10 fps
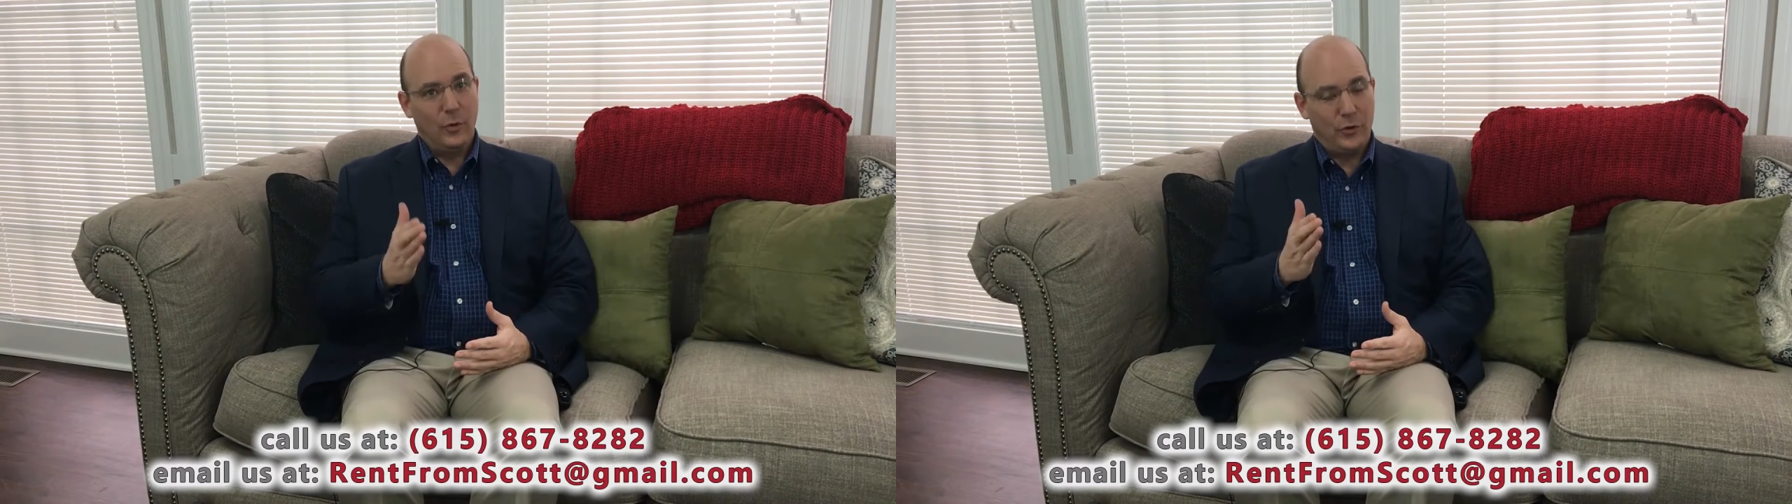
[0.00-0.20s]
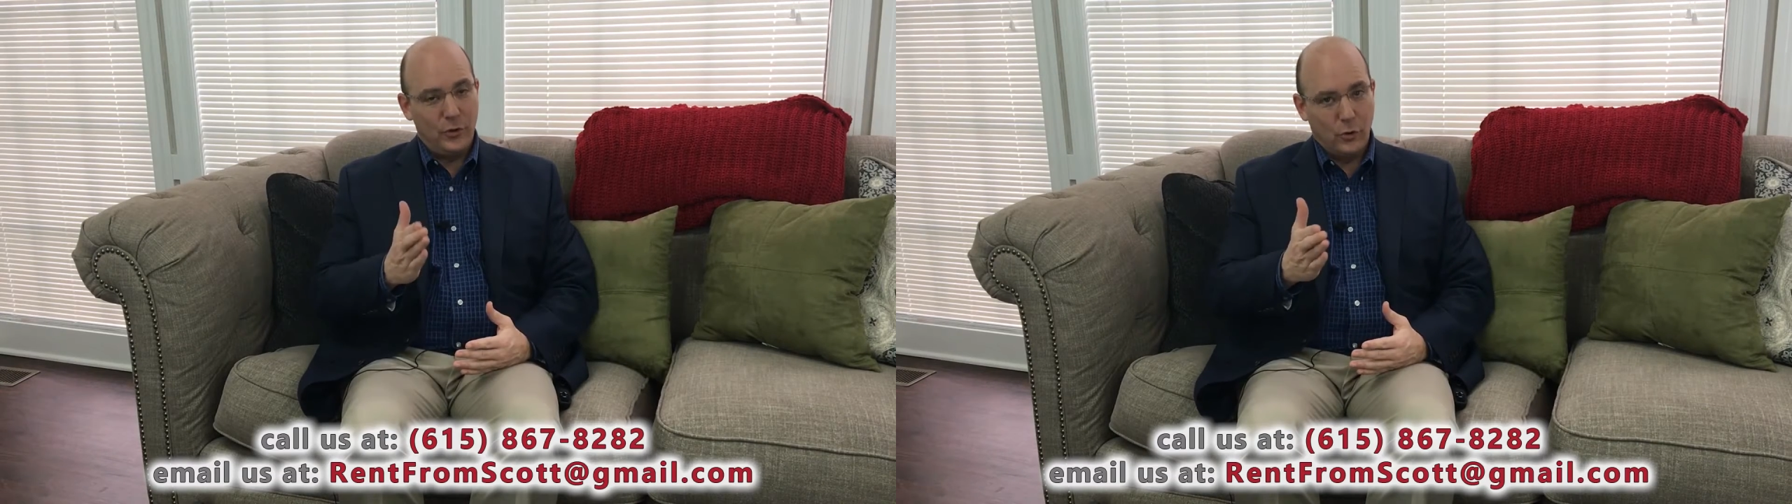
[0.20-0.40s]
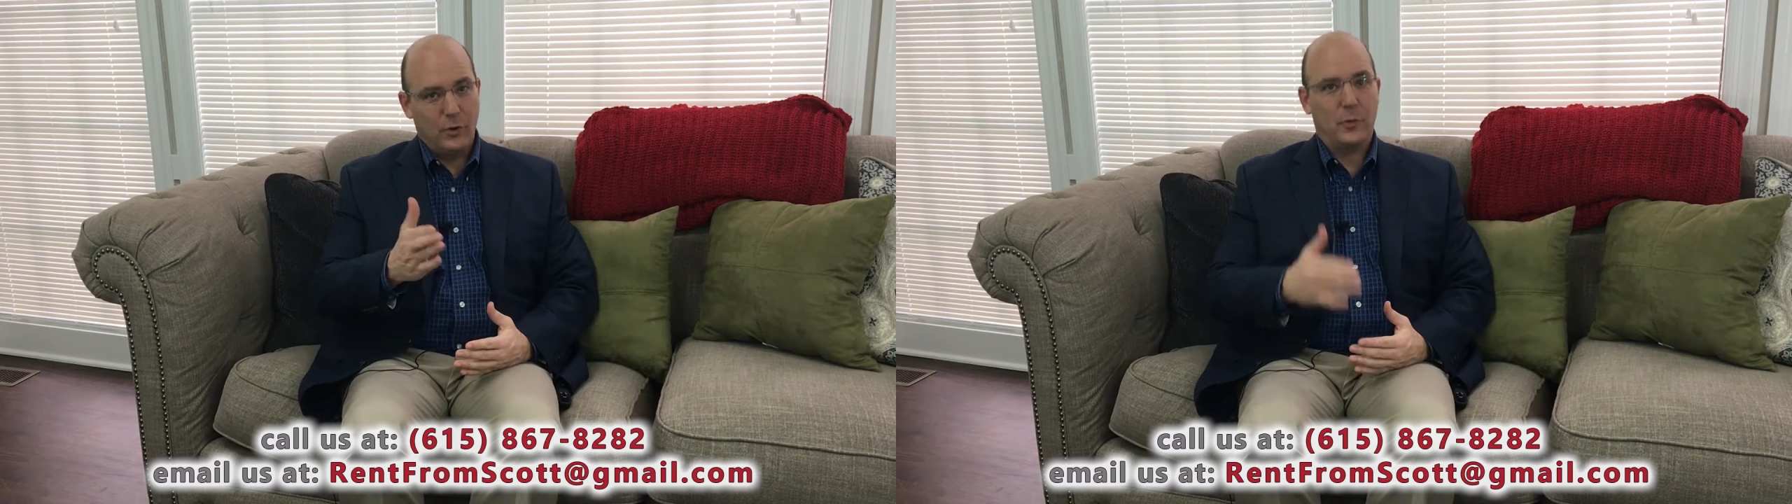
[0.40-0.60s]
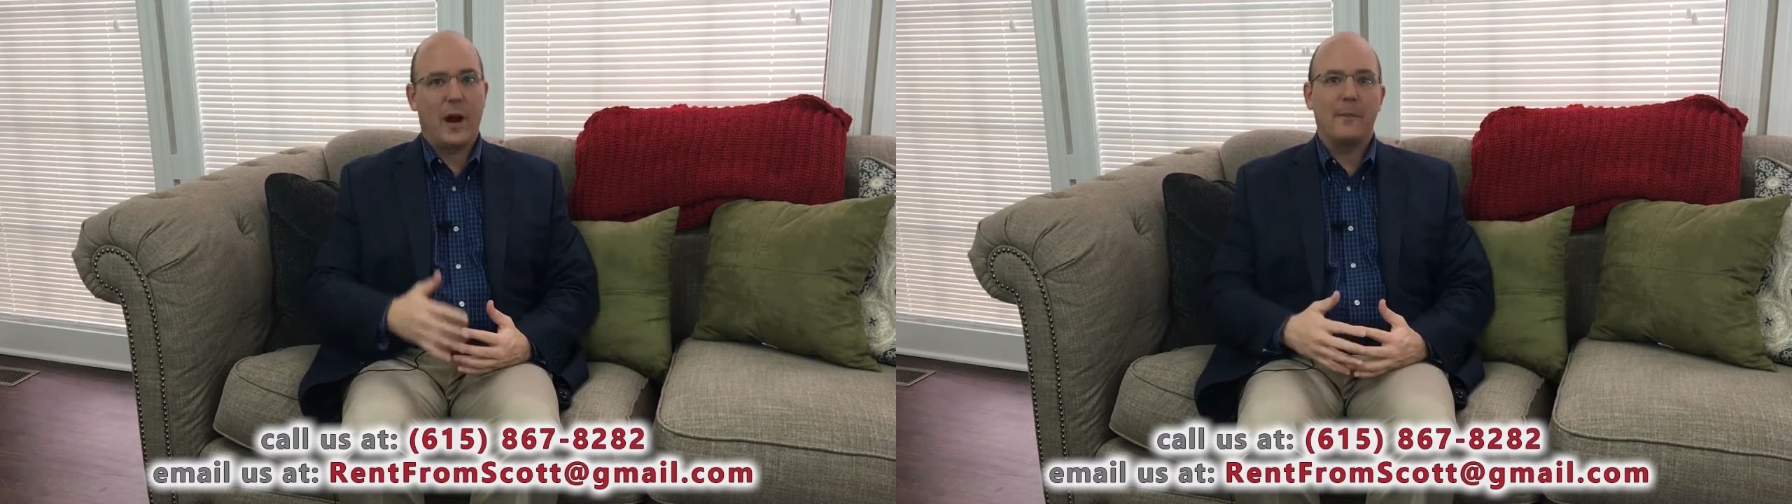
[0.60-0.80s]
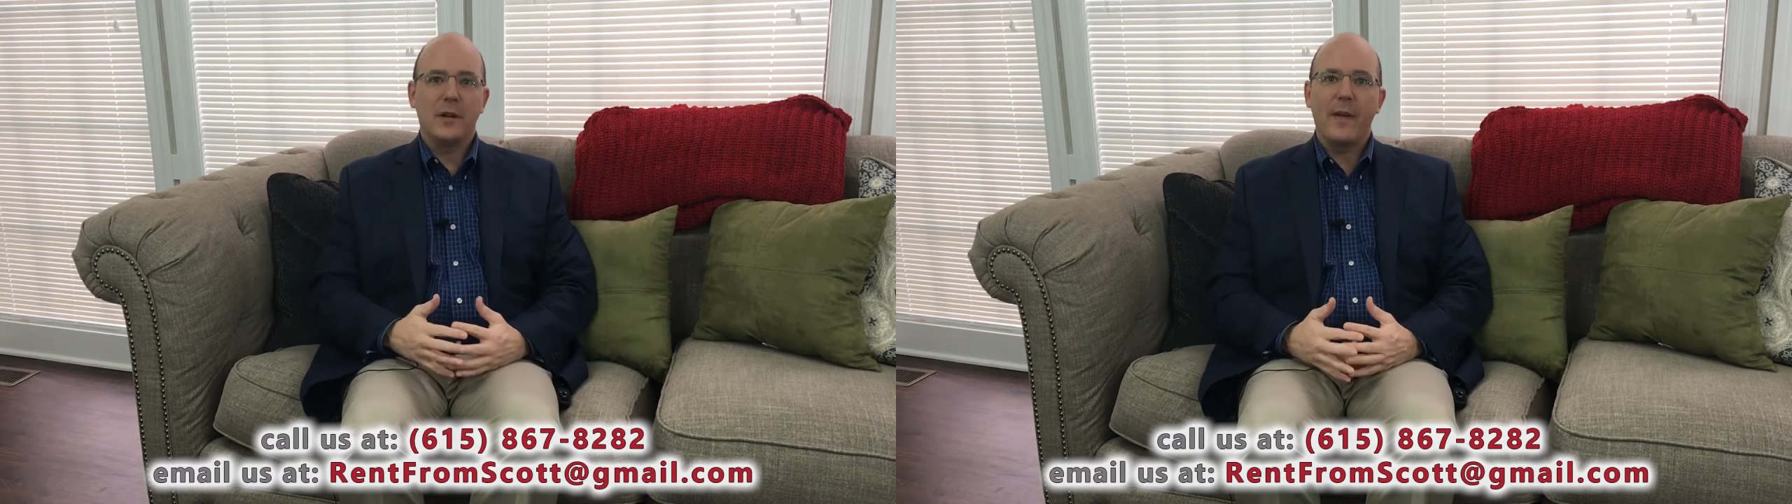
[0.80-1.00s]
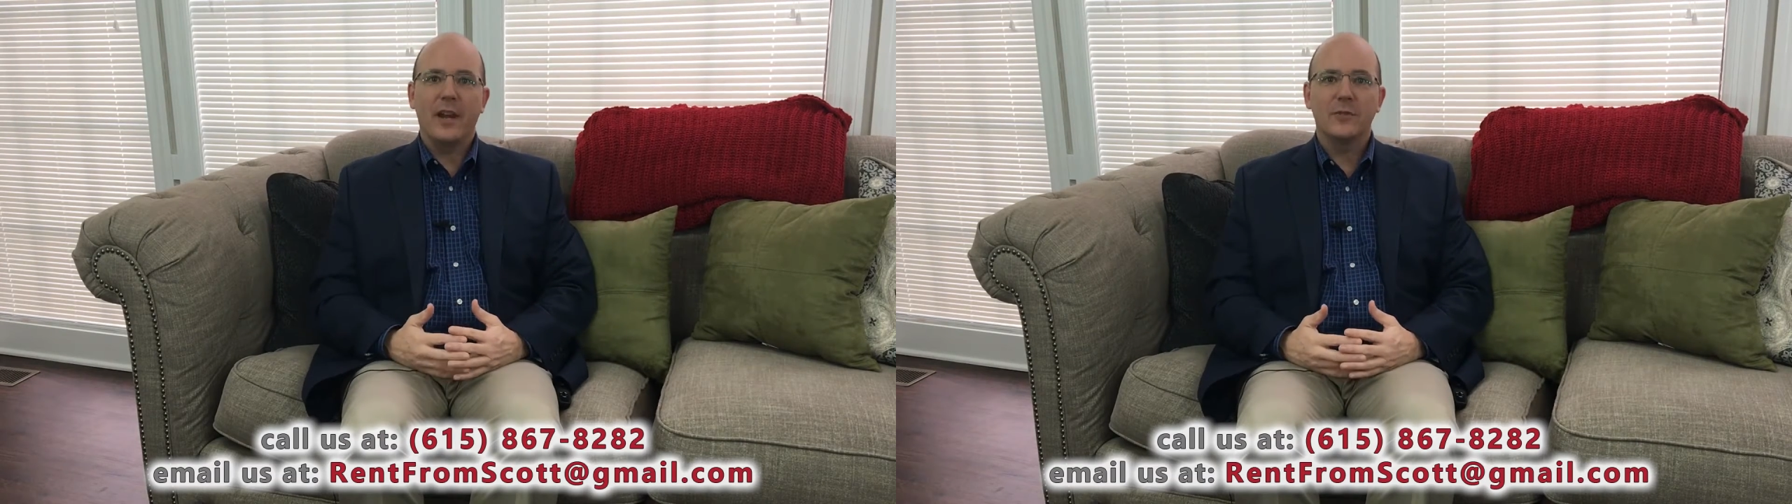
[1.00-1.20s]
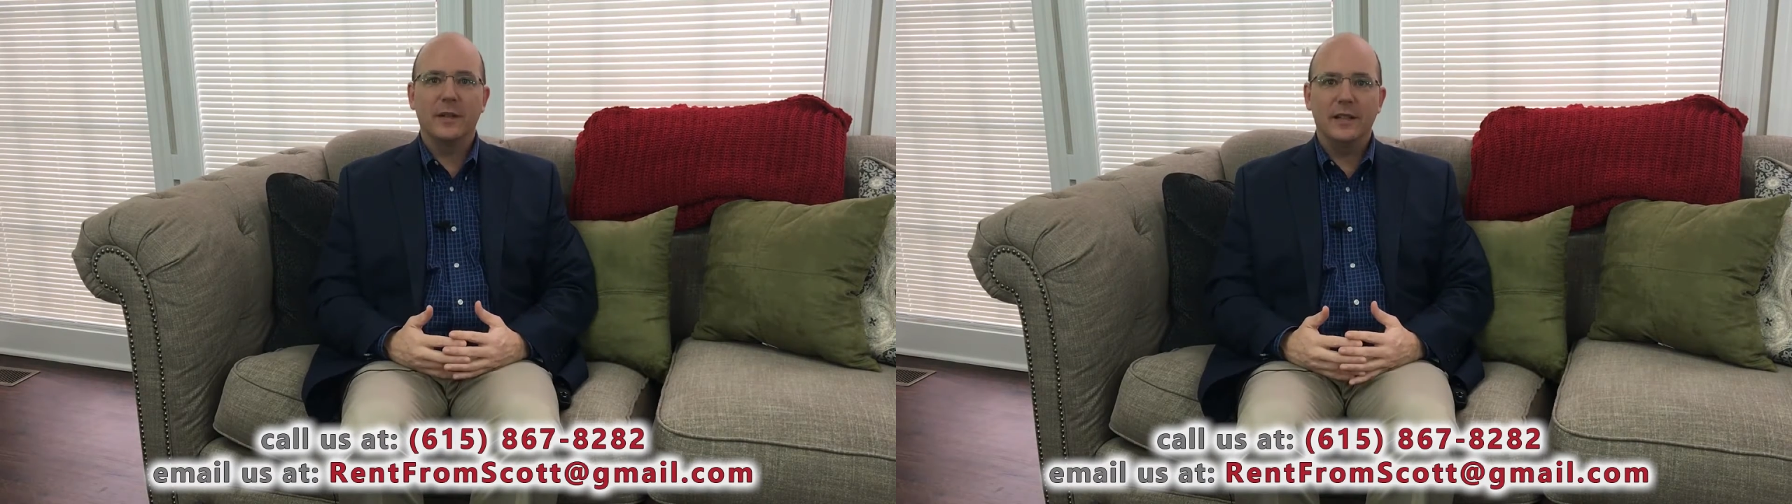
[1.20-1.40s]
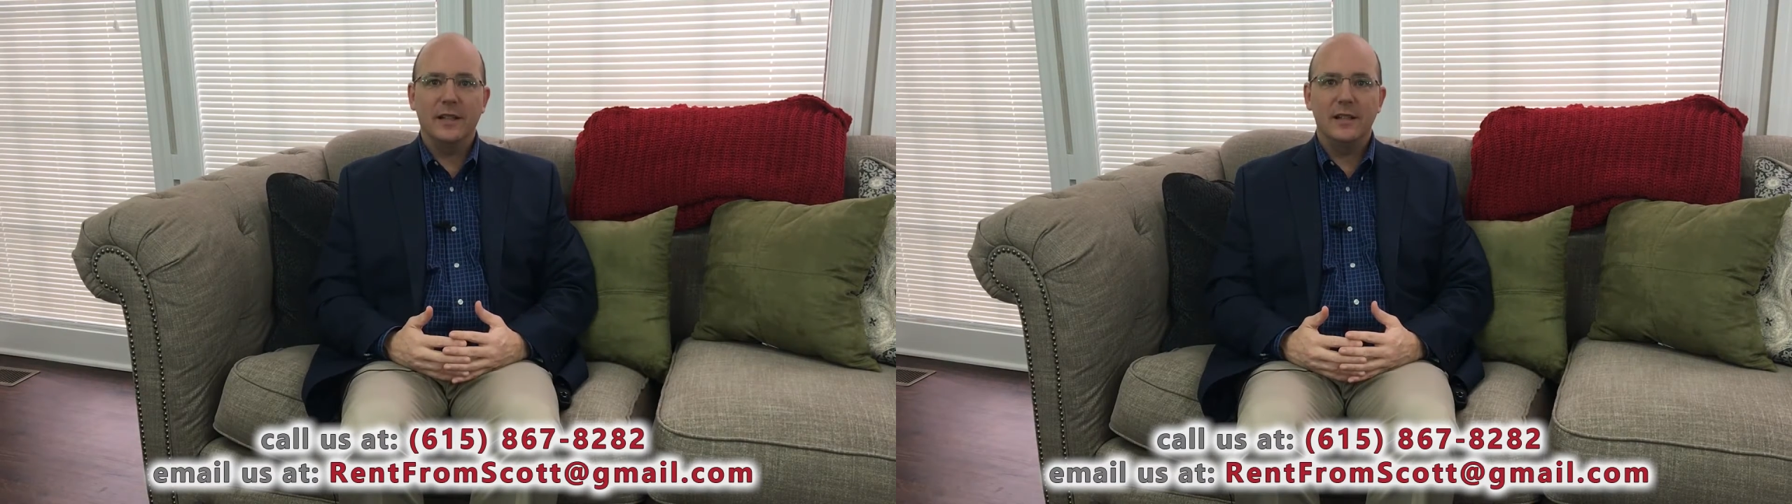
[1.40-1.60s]
with your property
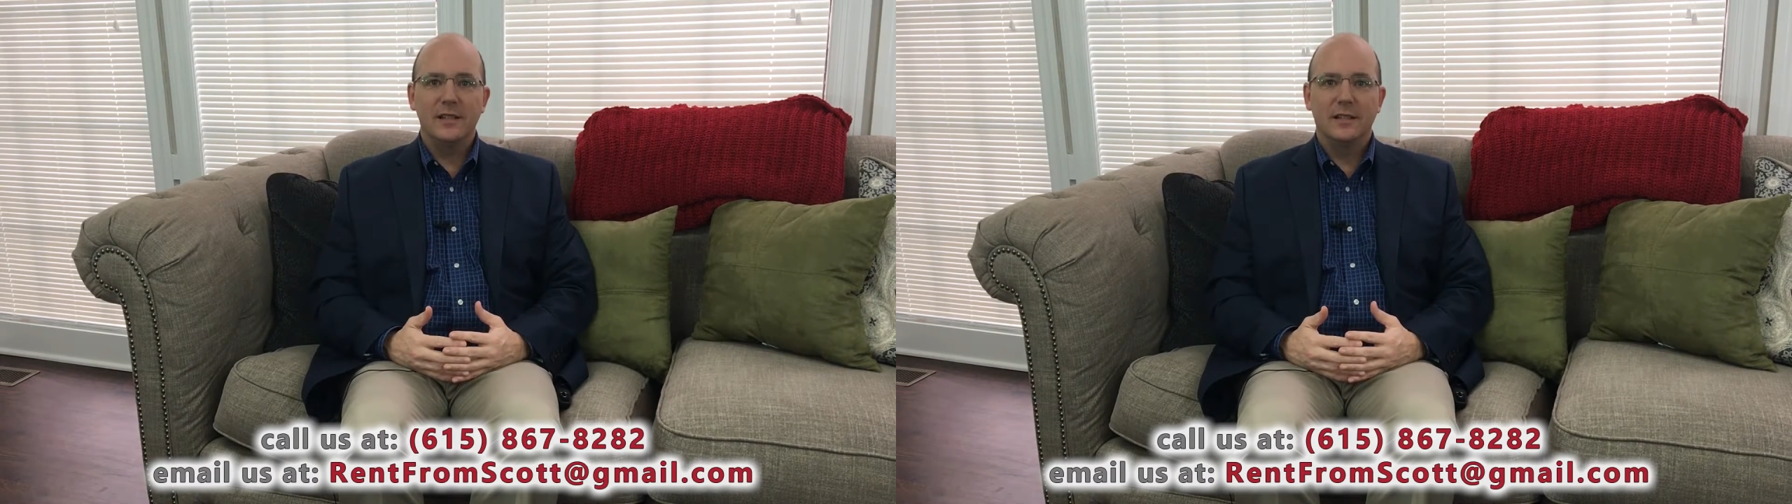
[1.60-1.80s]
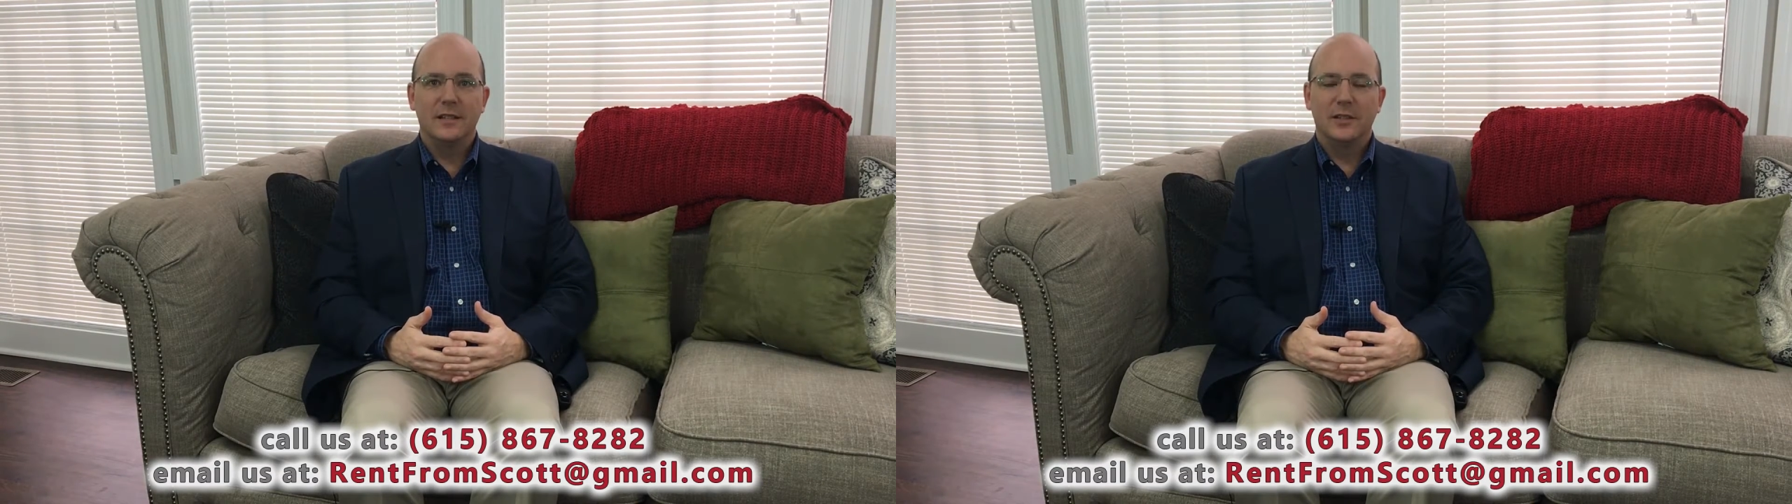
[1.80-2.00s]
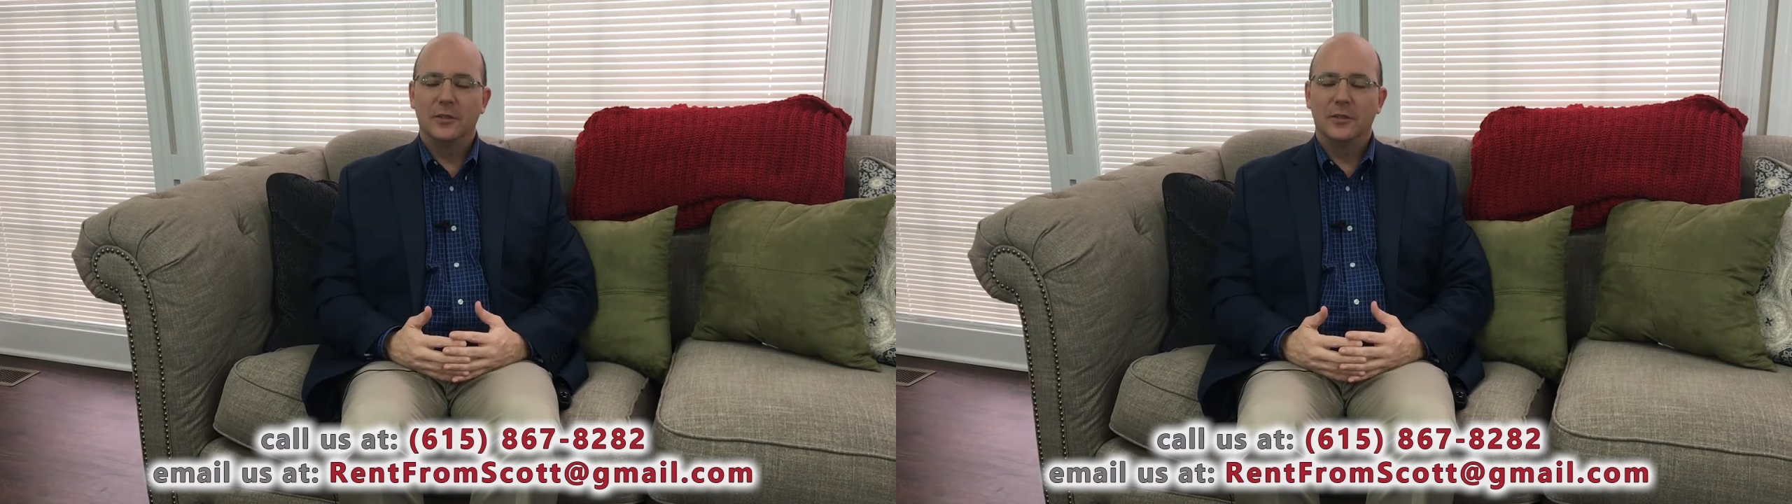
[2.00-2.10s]
management needs,